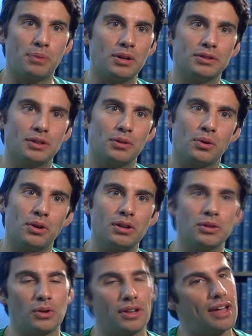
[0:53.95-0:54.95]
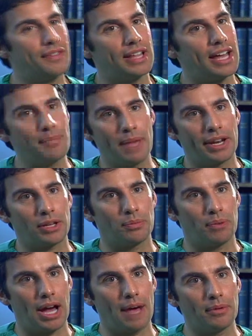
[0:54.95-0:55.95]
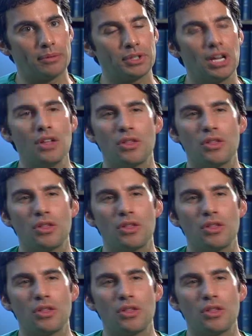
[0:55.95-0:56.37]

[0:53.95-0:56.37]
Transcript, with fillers: person in the world or you have a lot of medical problems.